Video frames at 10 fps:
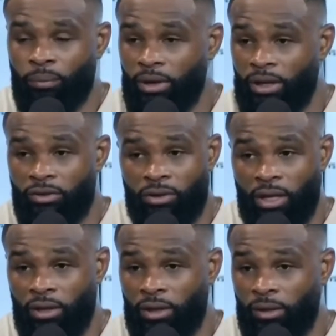Please do
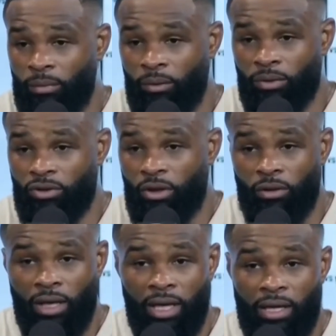not look at me with
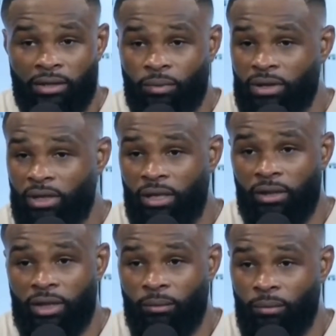sorrow eyes. Please do not
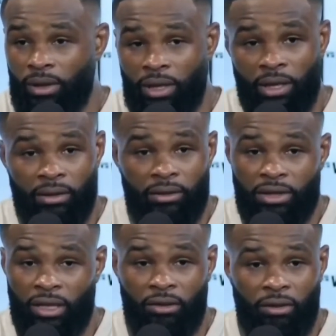look at me like
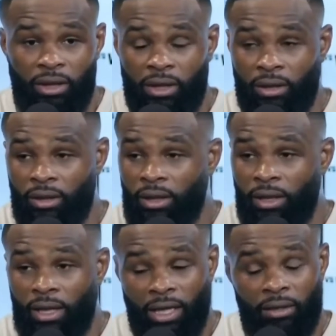shaking your head.
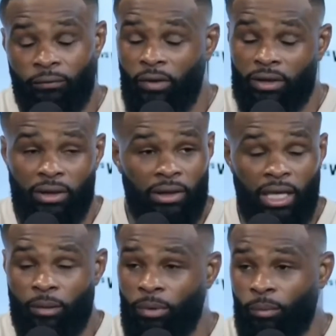I done fucked a
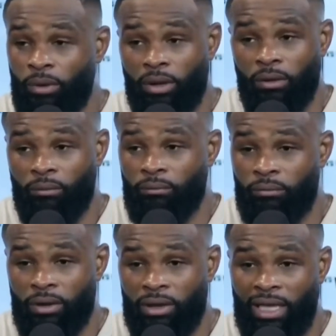lot of people up.
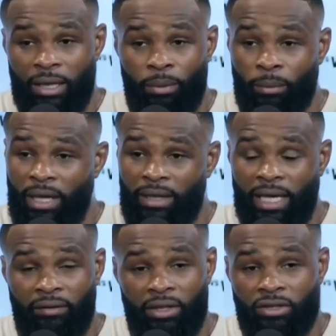A lot of people had to
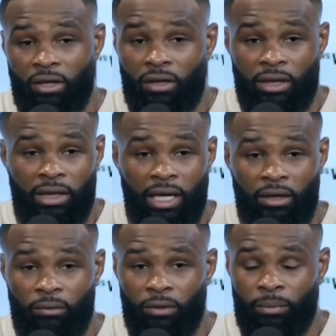have that talk in the locker
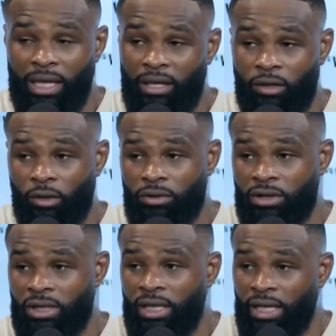room. A lot of
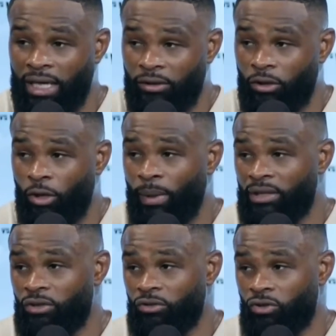coaches had to go back
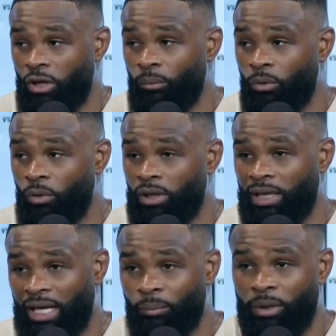to the drawing board. A
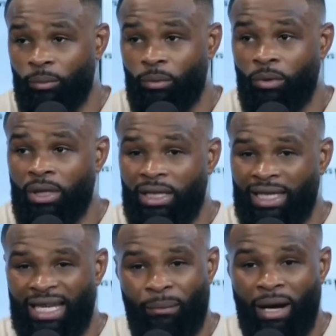lot of people
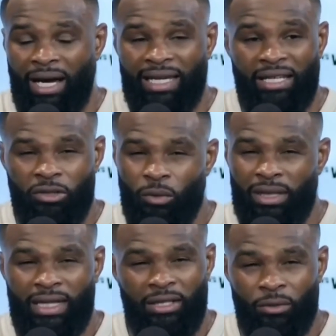in their mind, they knew
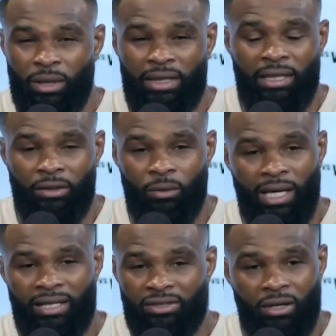that they knew that they knew, and
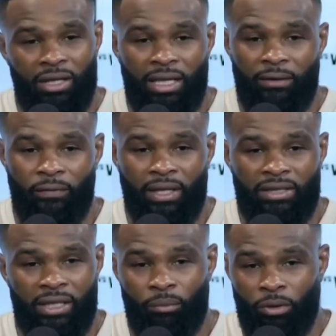I saw it in their face,
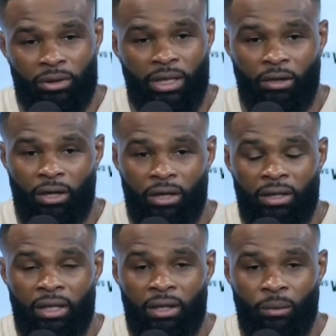and it broke their heart
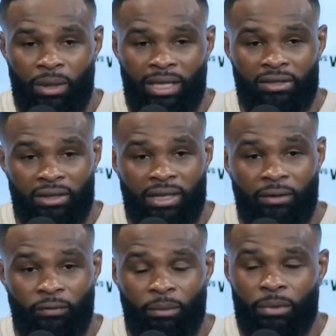when I took that
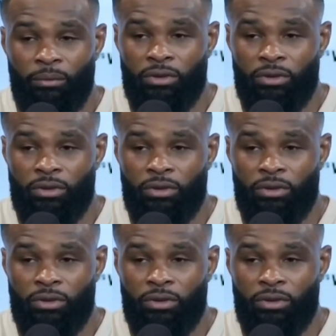from them.